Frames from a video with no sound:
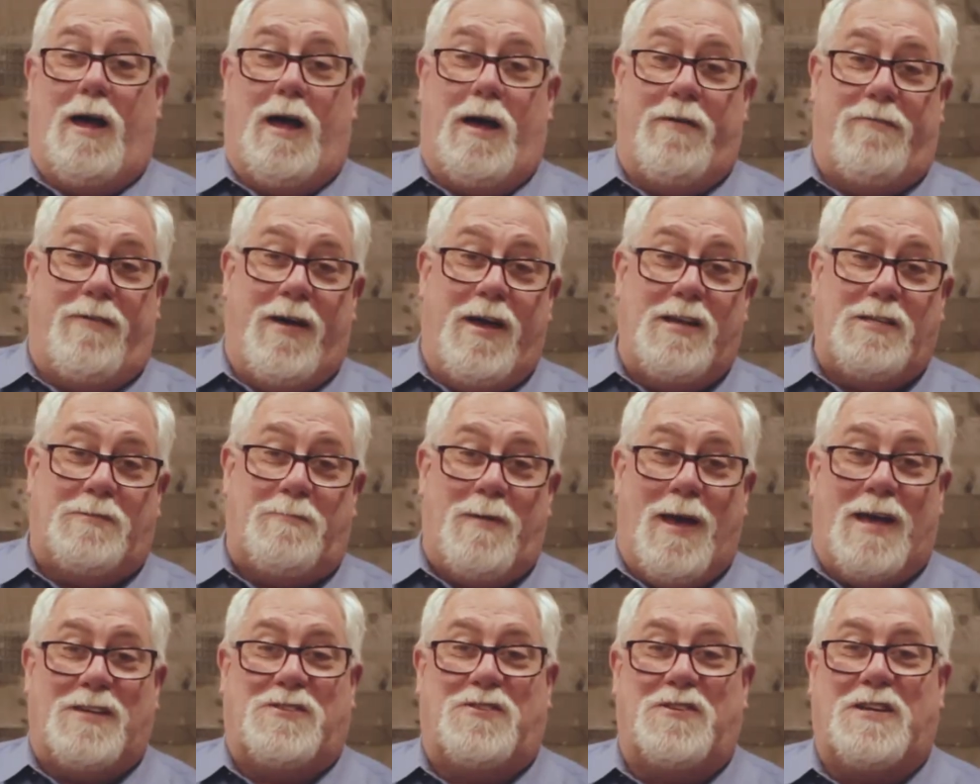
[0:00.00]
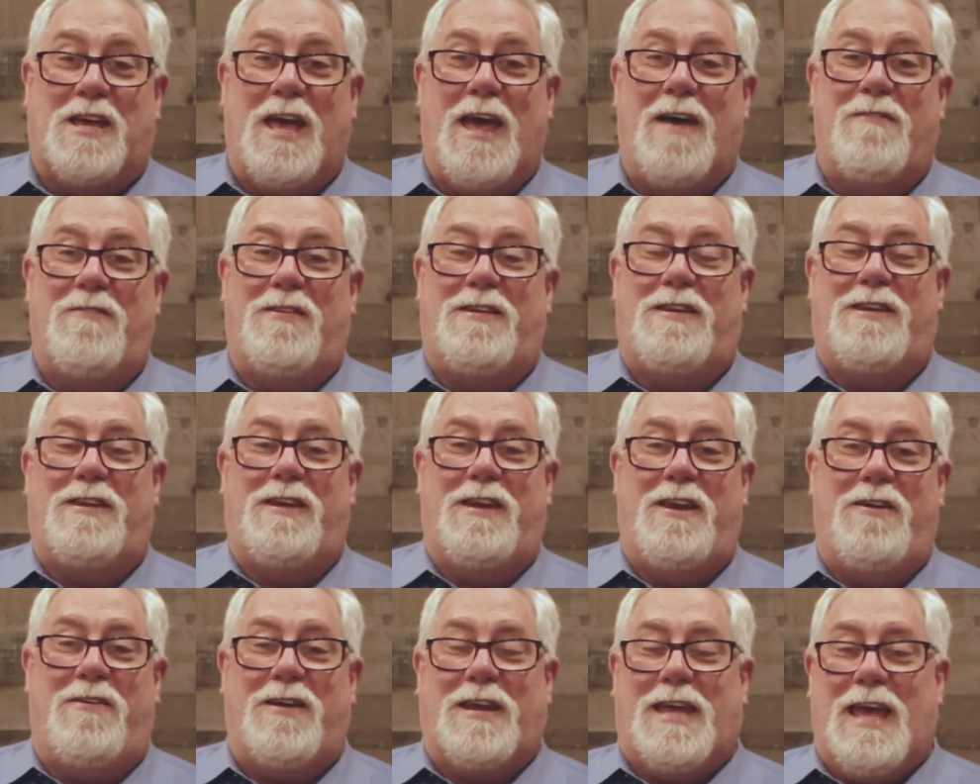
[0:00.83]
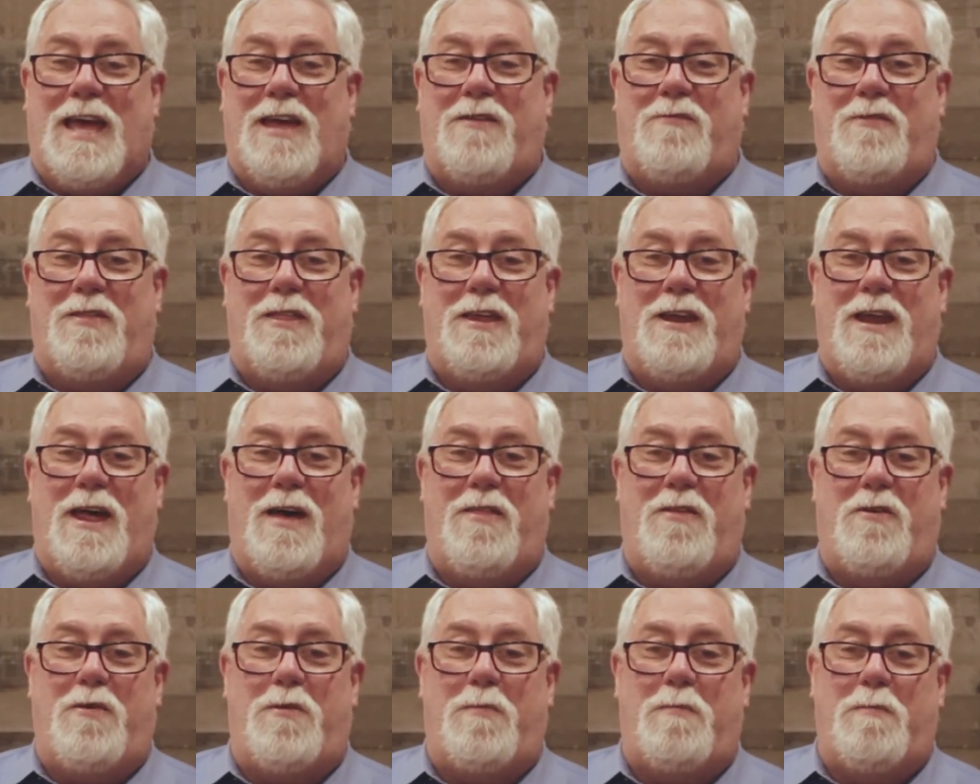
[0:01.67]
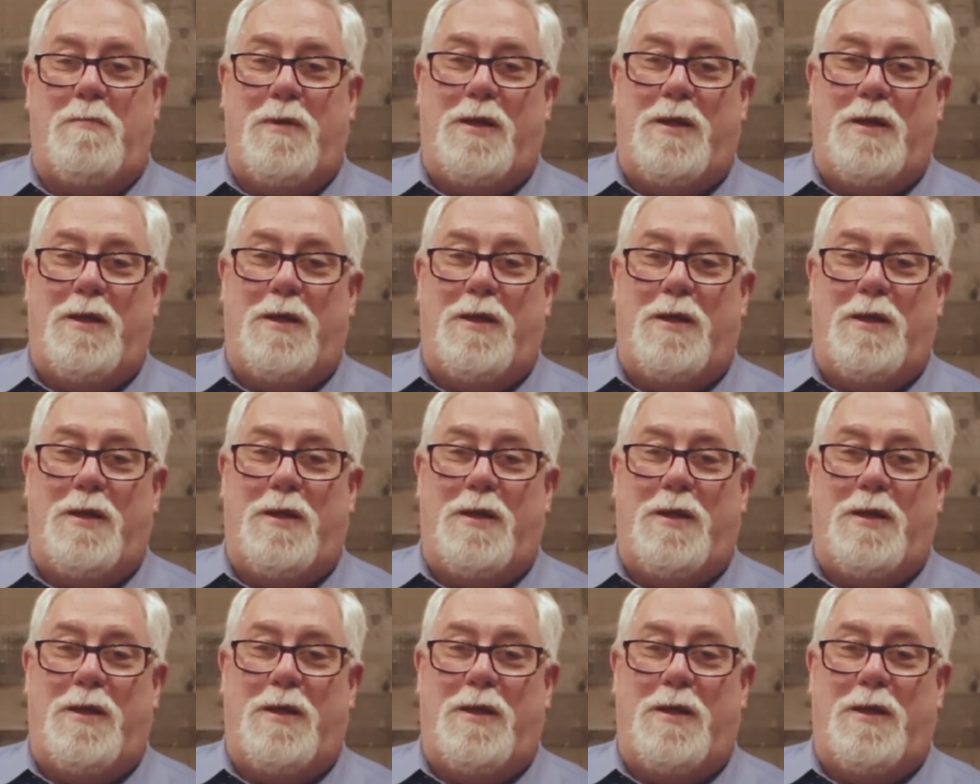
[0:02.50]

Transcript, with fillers: Hi, folks. Pastor Kevin here again with another